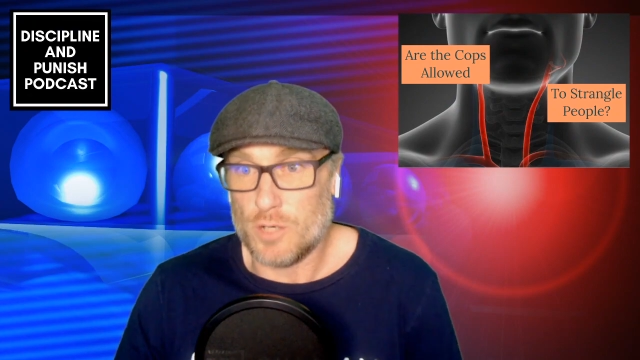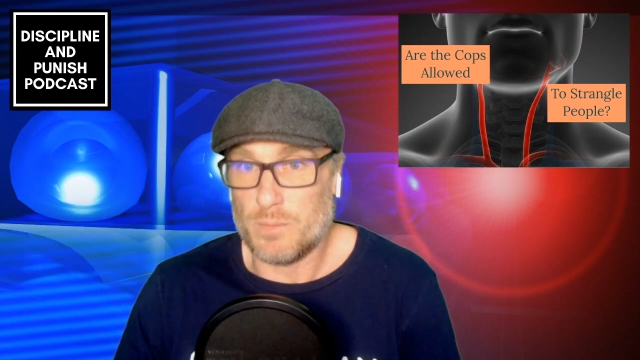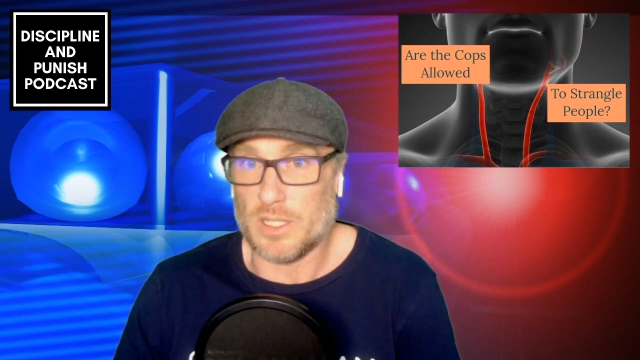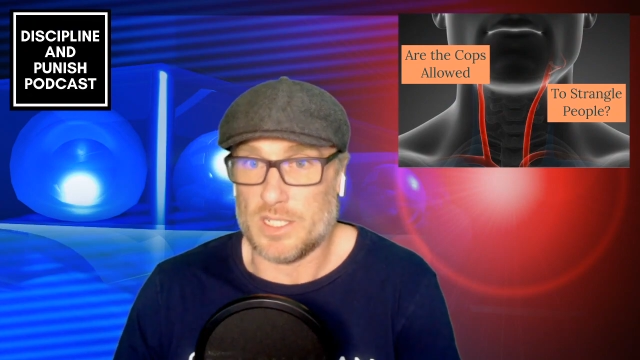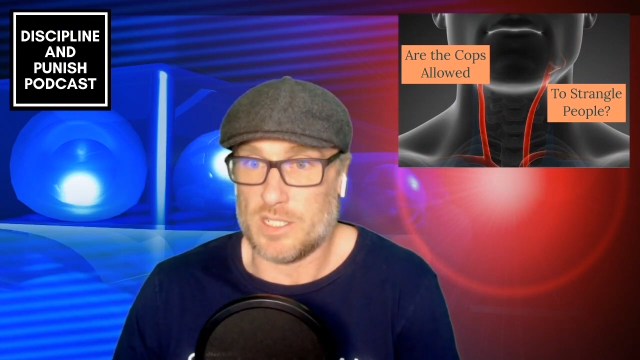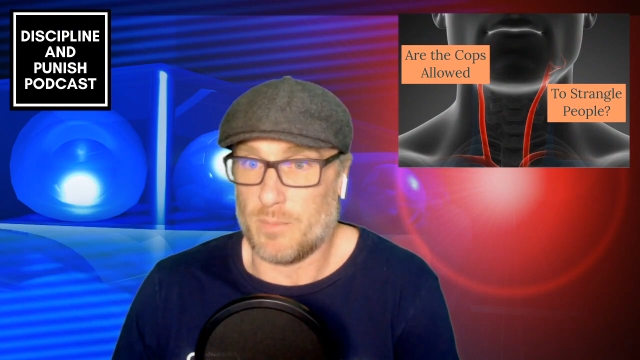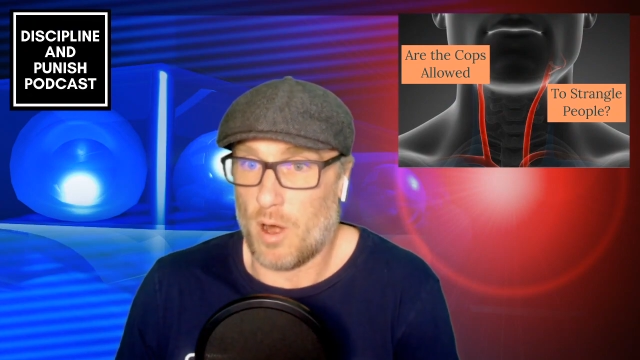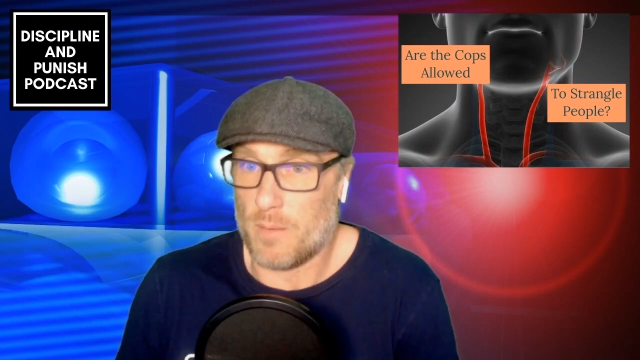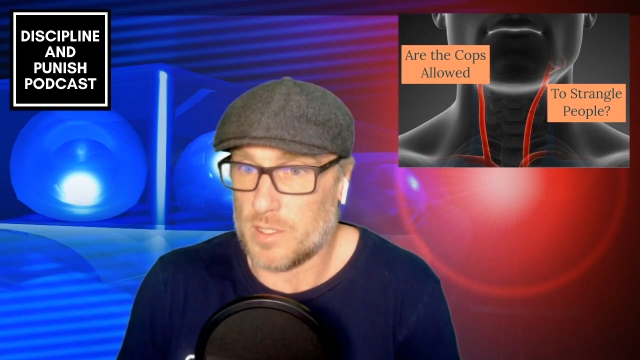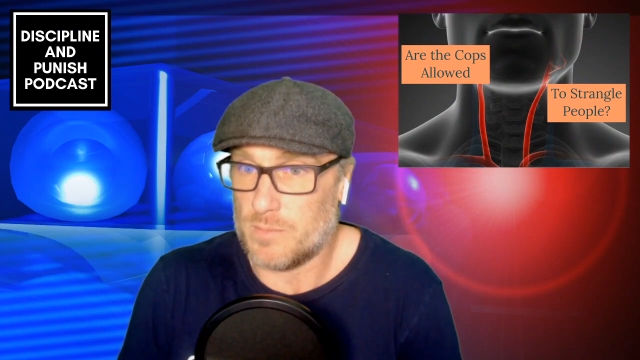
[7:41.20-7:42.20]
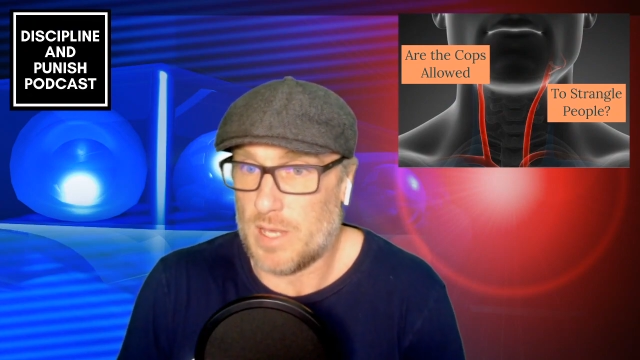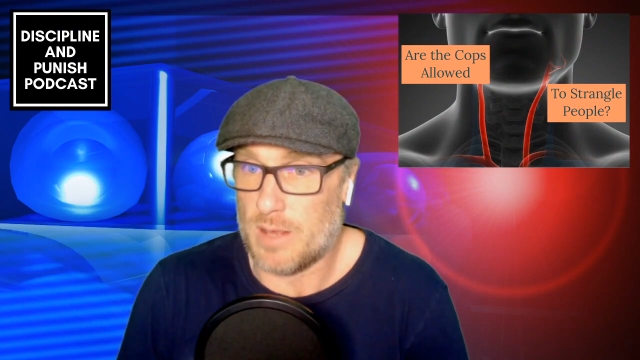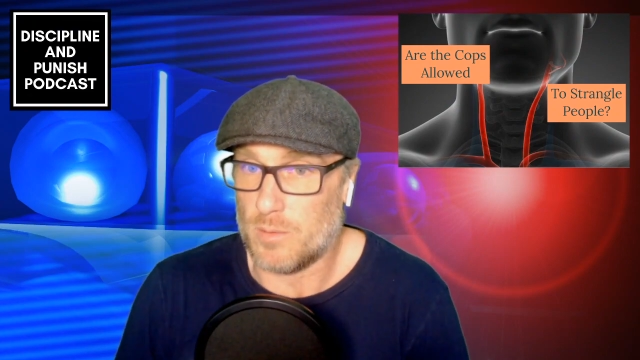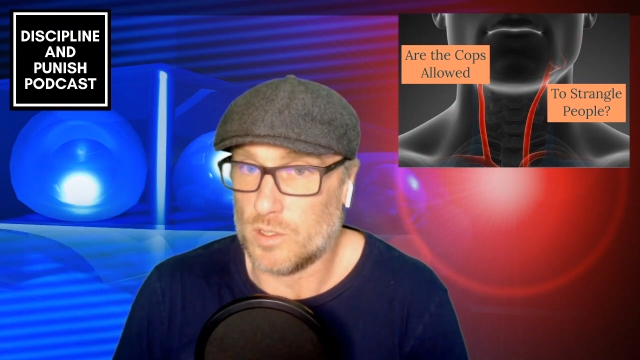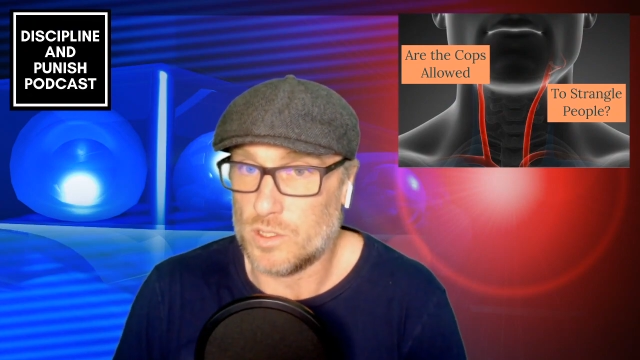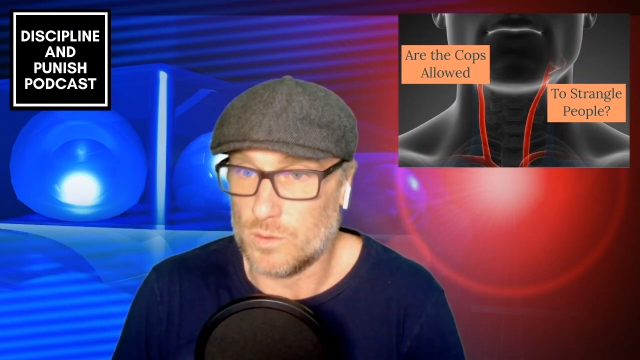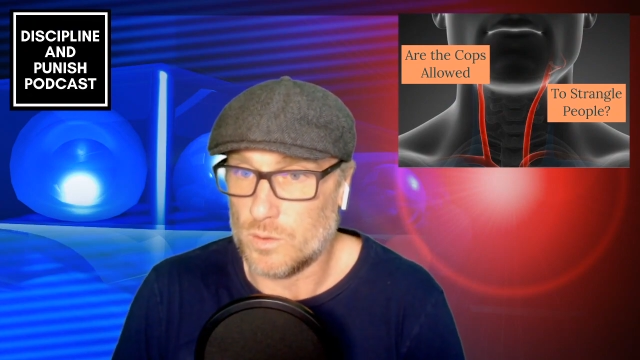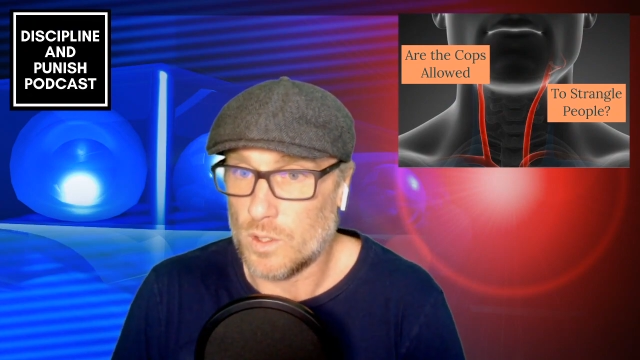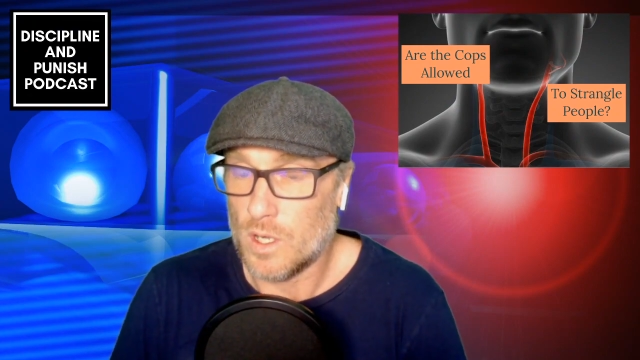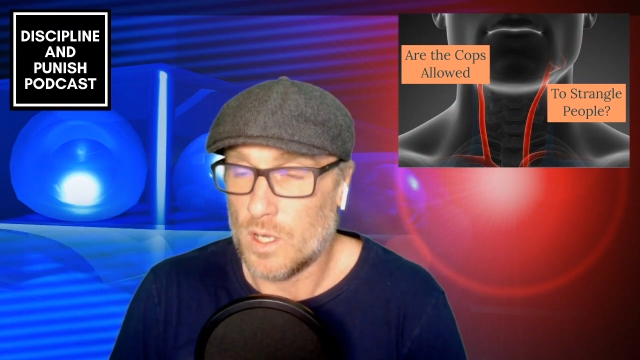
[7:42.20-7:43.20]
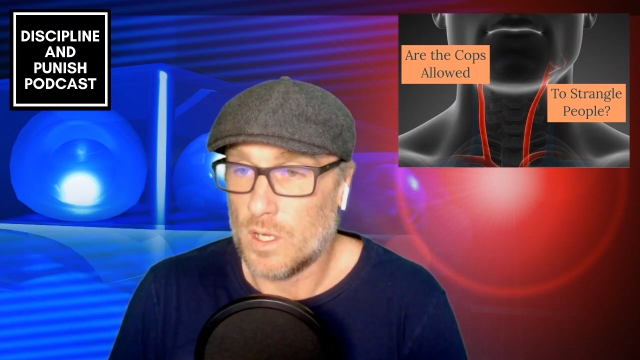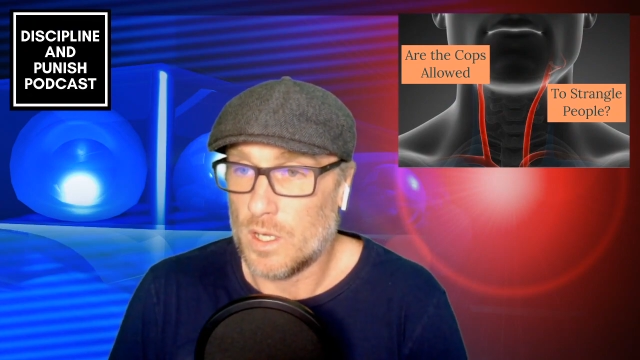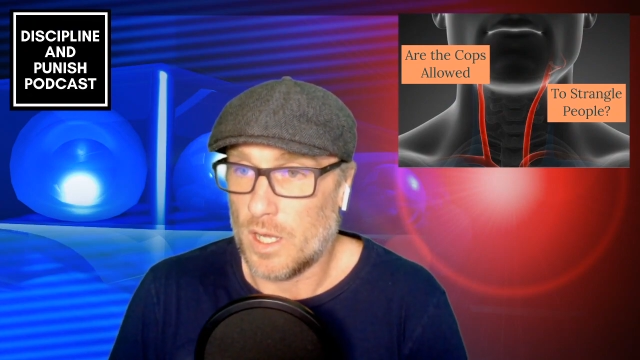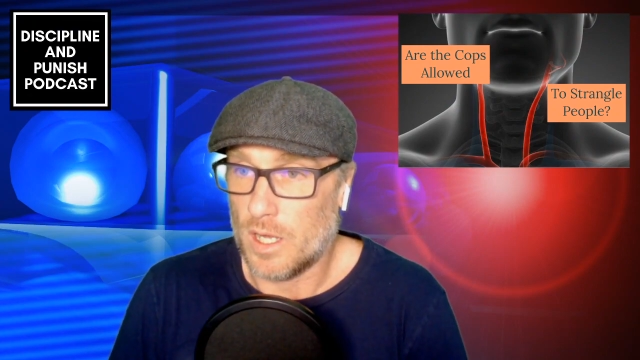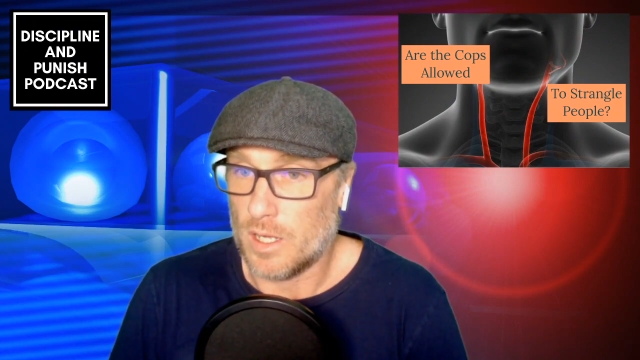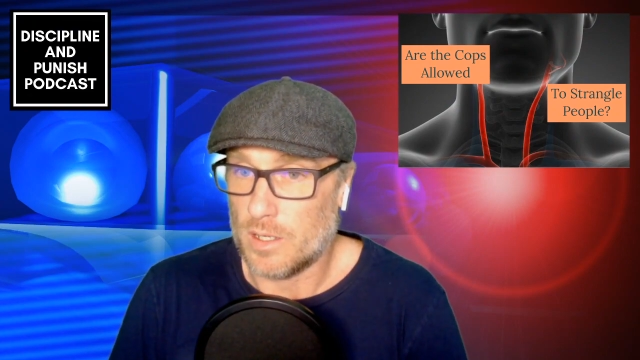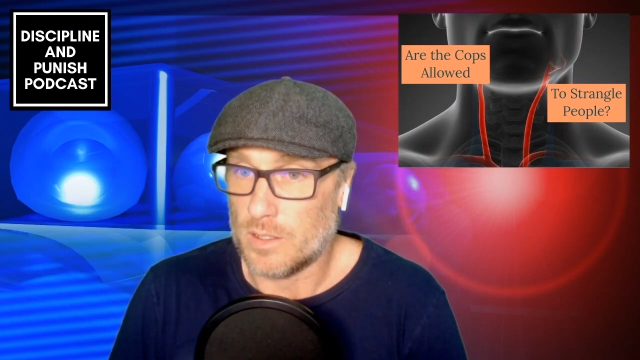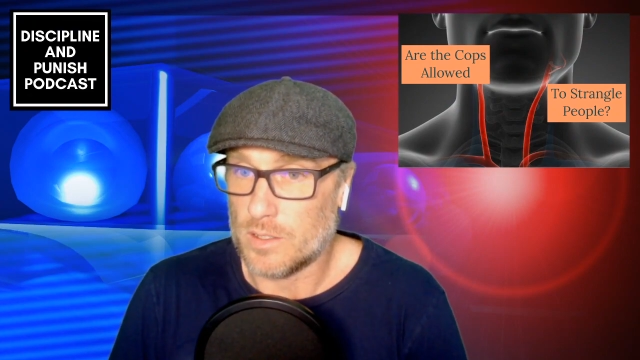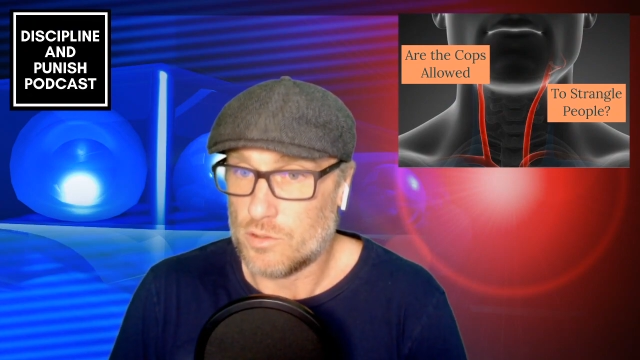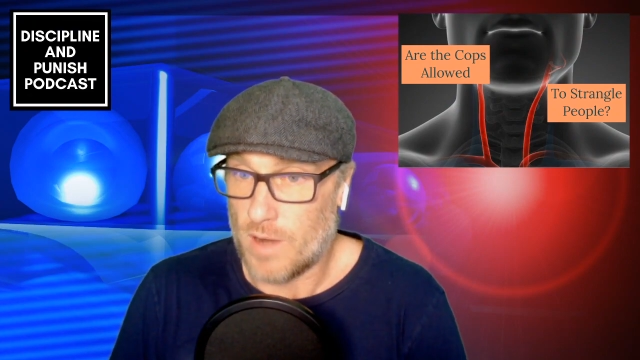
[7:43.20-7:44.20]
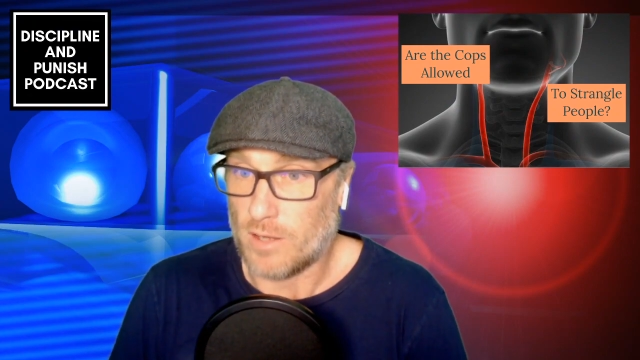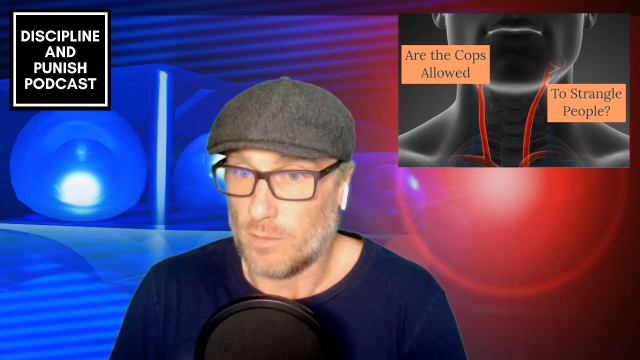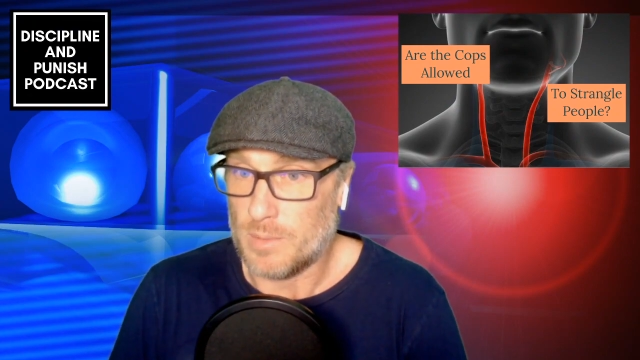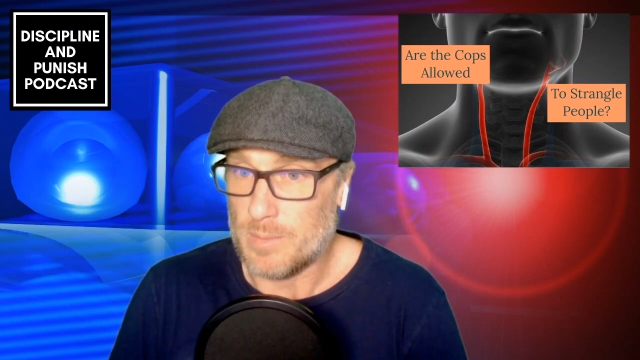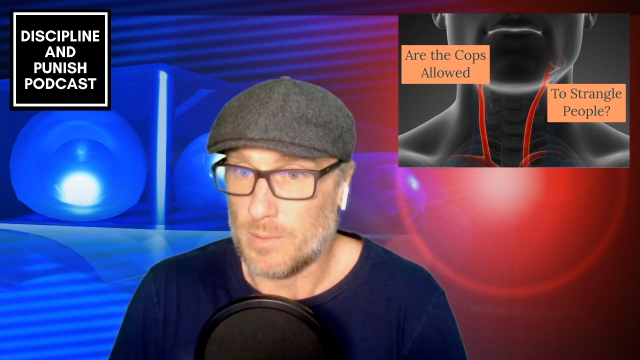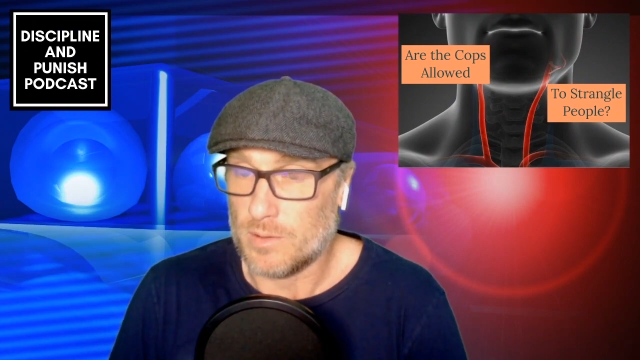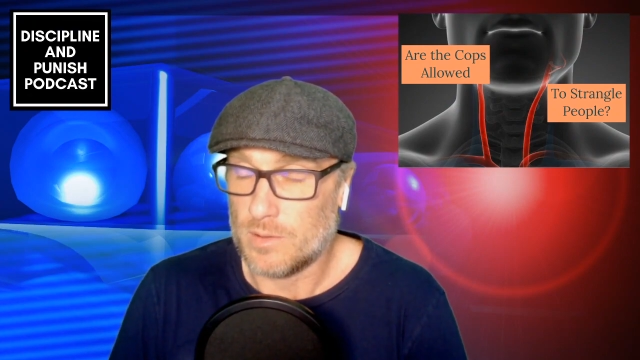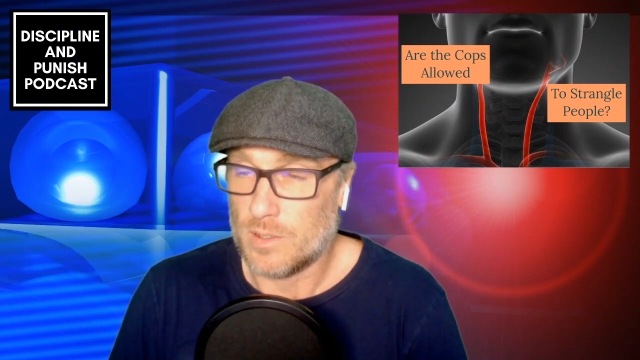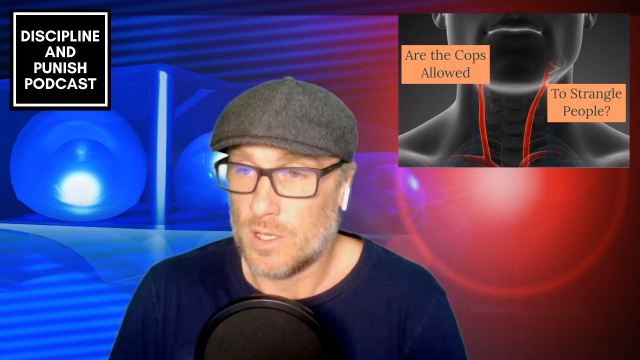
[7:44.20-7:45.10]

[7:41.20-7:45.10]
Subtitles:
police departments be able to strangle people?